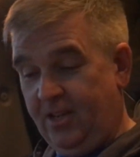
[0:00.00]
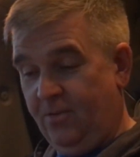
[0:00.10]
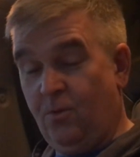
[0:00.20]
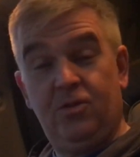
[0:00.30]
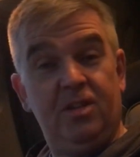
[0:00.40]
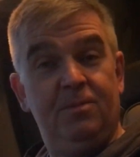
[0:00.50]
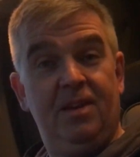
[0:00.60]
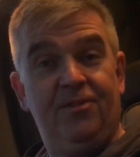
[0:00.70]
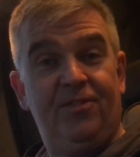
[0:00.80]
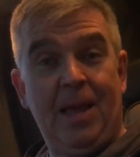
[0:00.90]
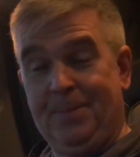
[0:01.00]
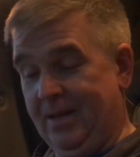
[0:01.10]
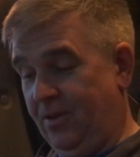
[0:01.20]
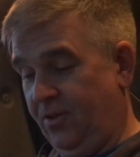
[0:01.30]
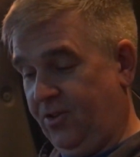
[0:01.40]
and you're watching me
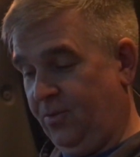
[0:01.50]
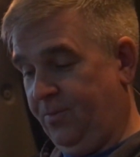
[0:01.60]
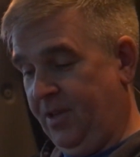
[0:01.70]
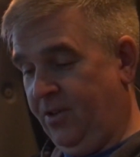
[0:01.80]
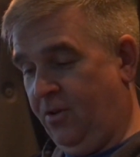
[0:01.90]
flapping like something